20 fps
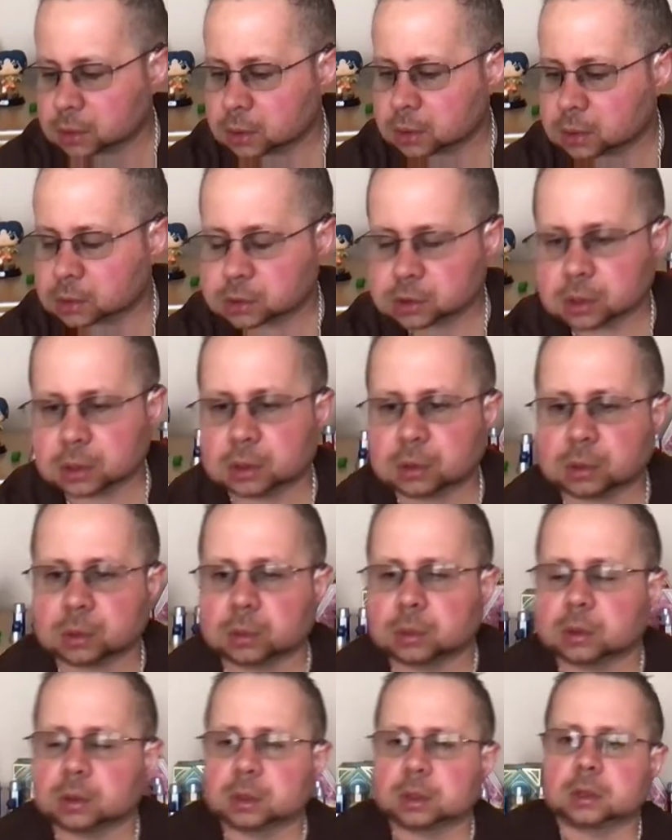So
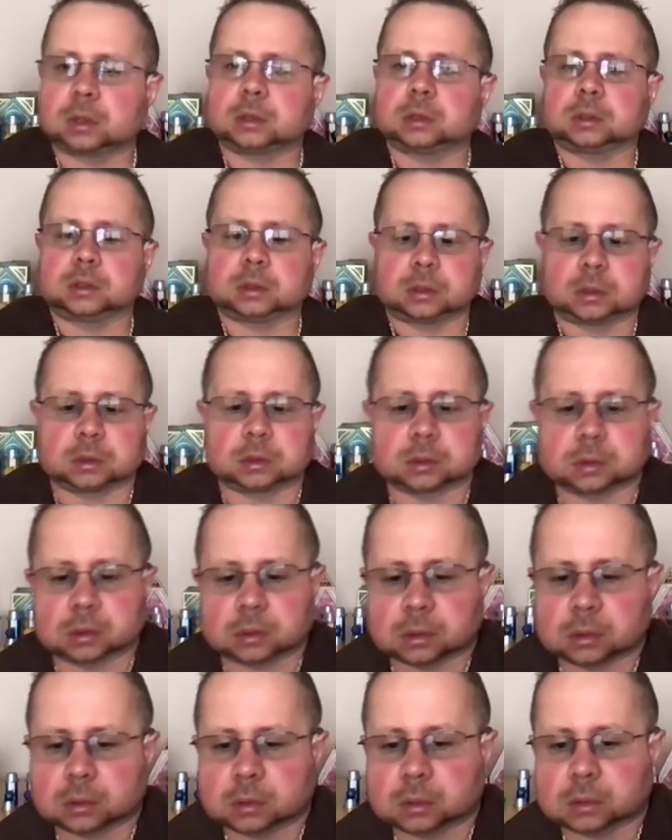
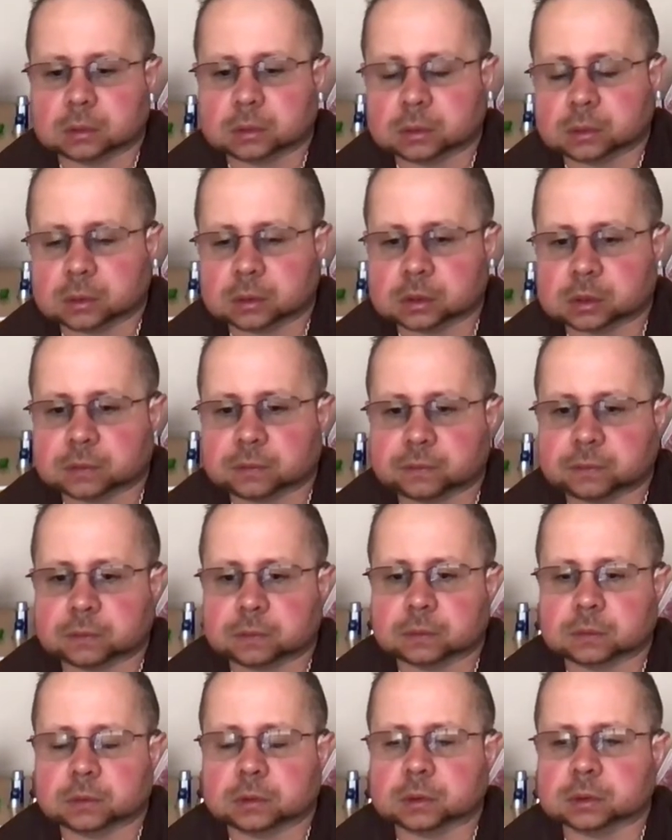12,
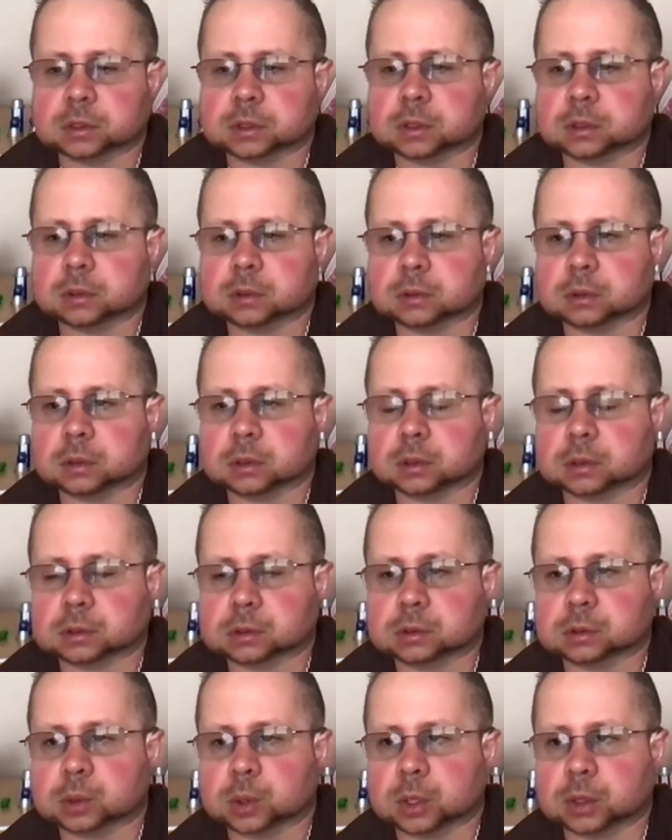13,
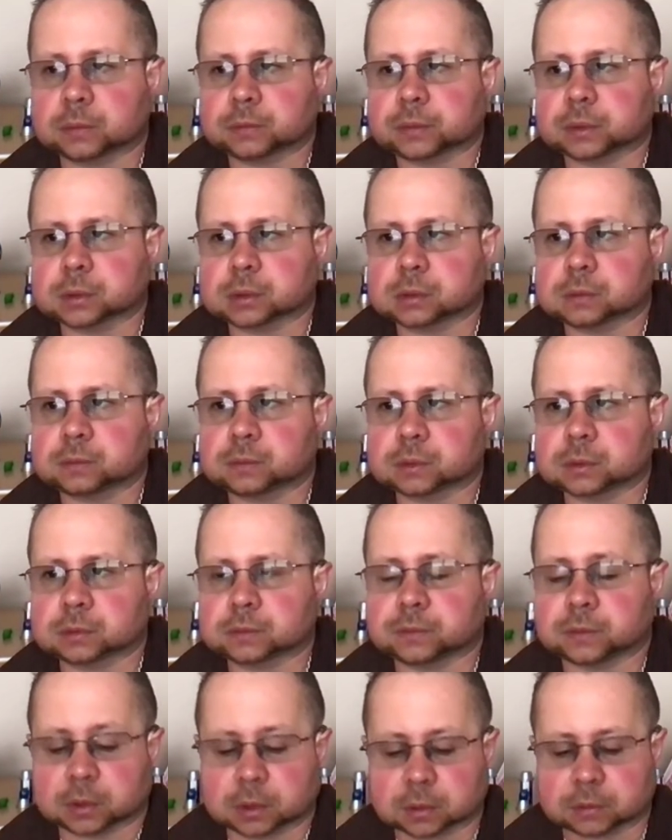
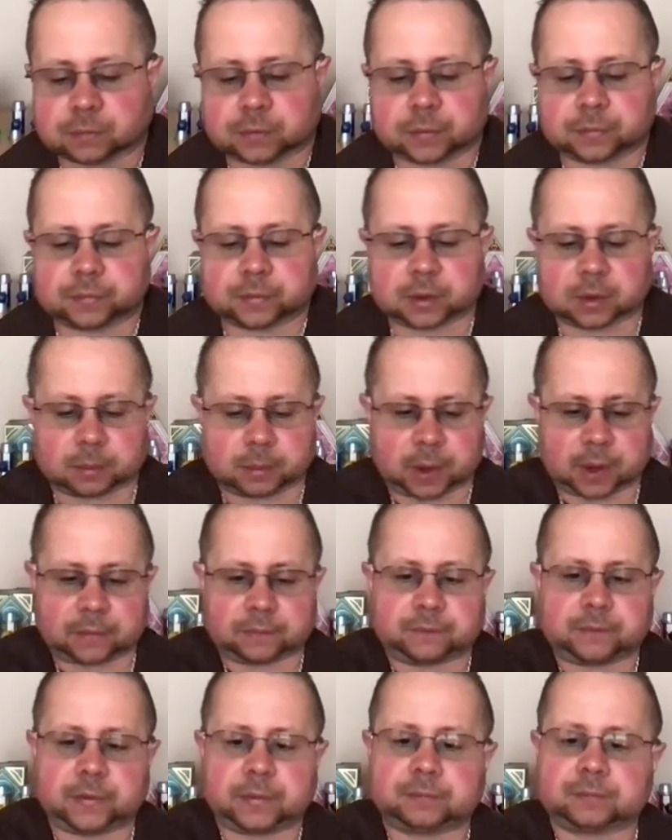14, 15,
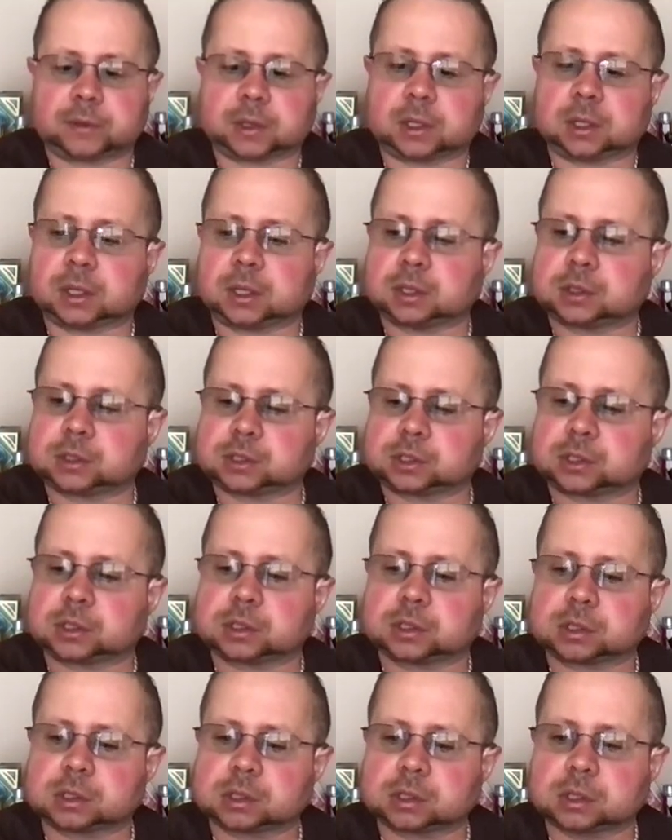about 15
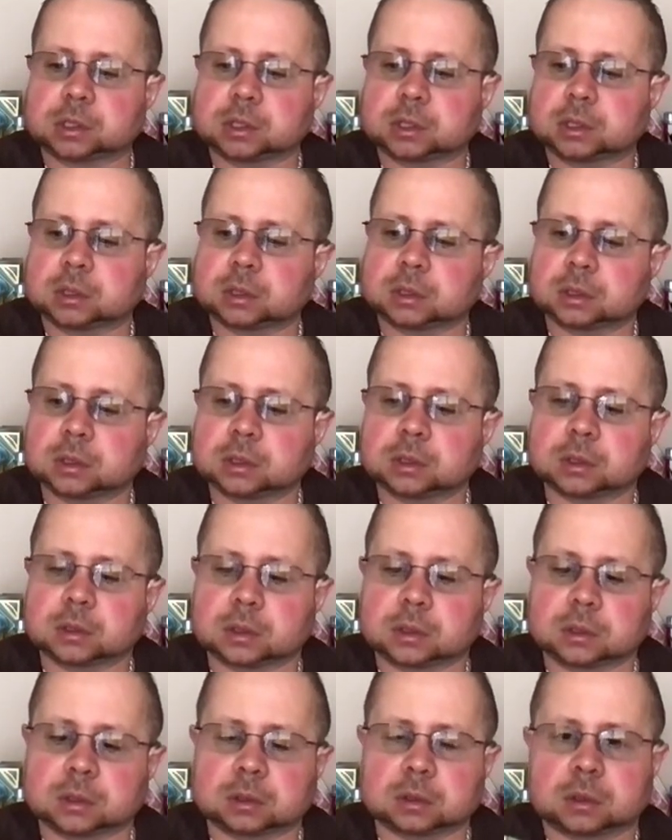inches
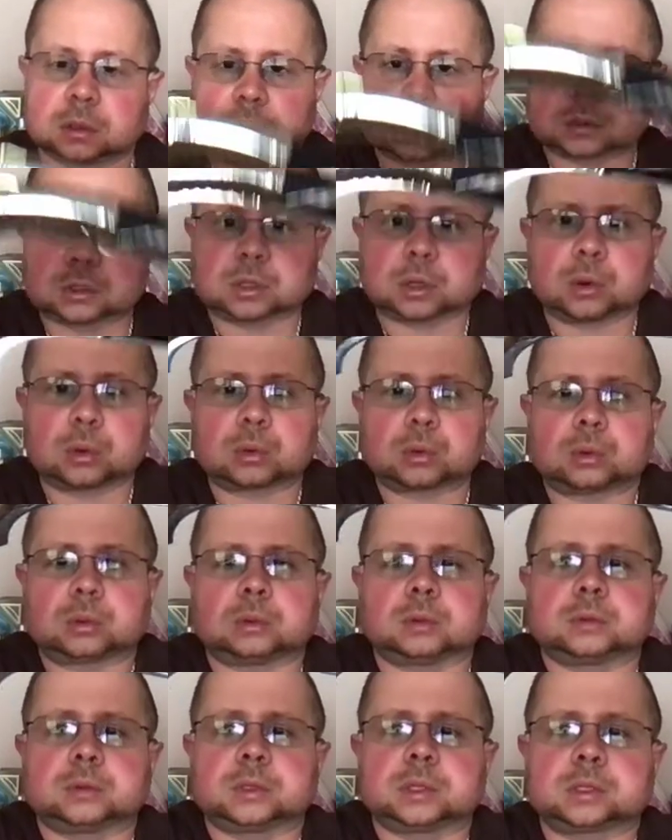total,
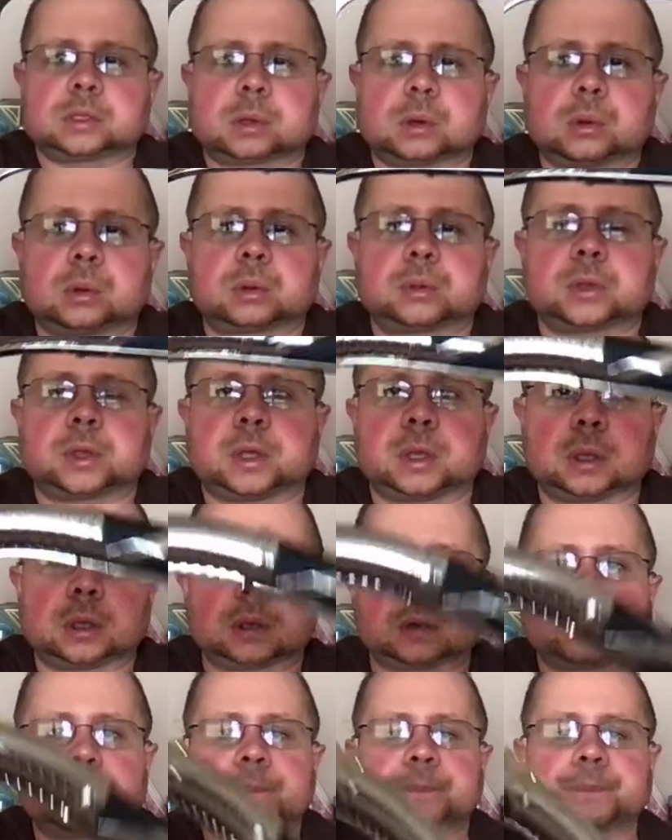this whole thing.